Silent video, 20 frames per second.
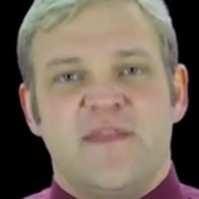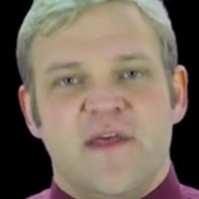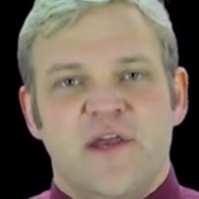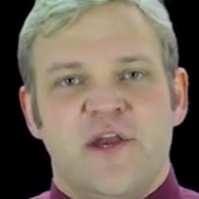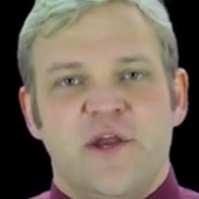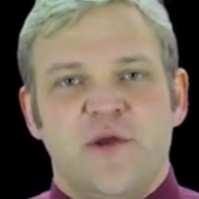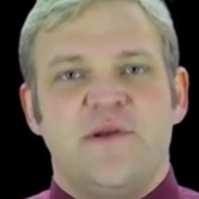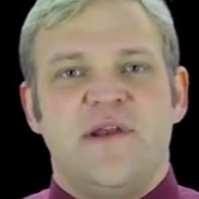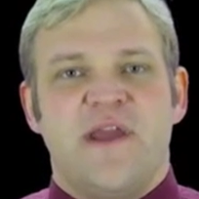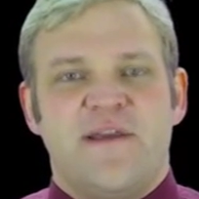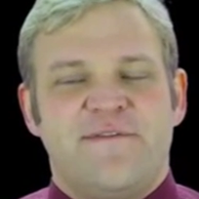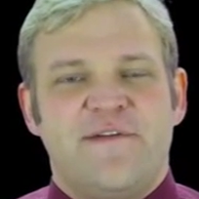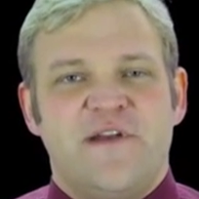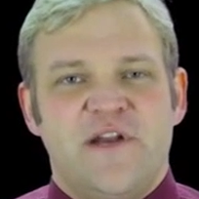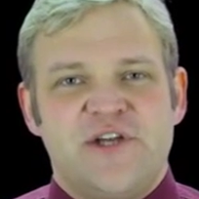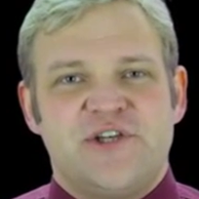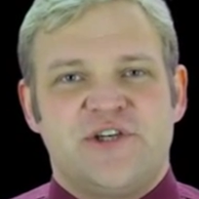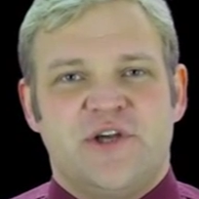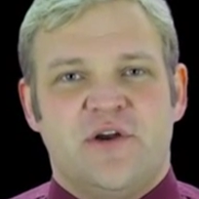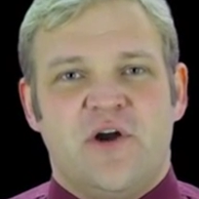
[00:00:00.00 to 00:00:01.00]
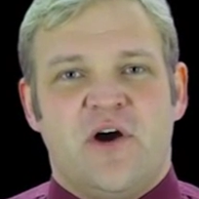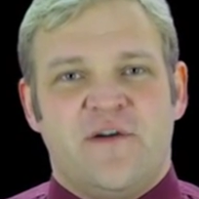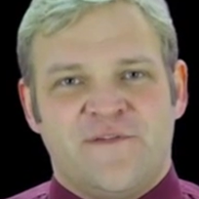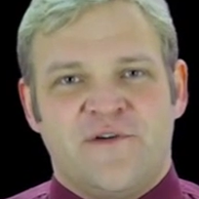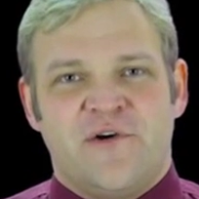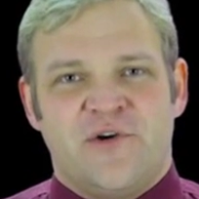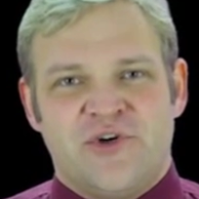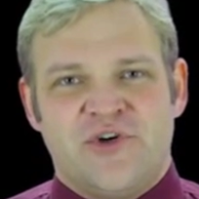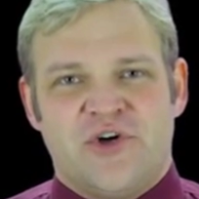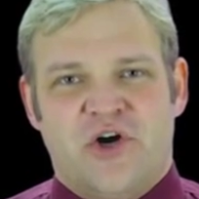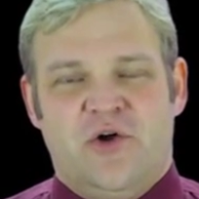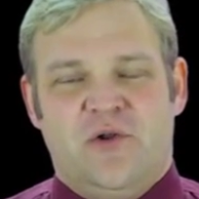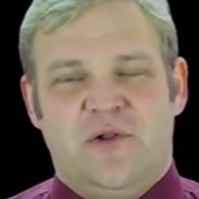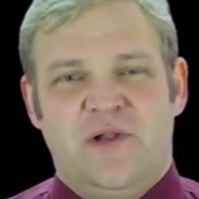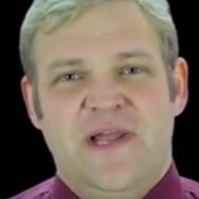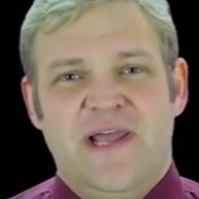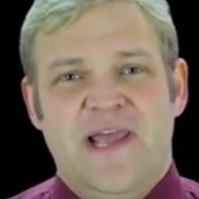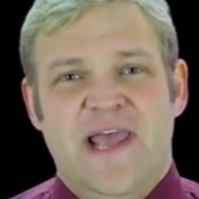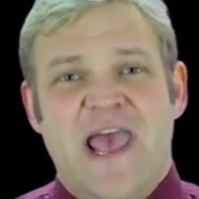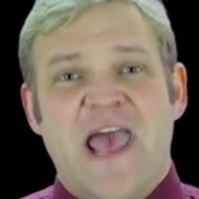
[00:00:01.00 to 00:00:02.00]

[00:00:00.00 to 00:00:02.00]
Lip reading: the new definition of control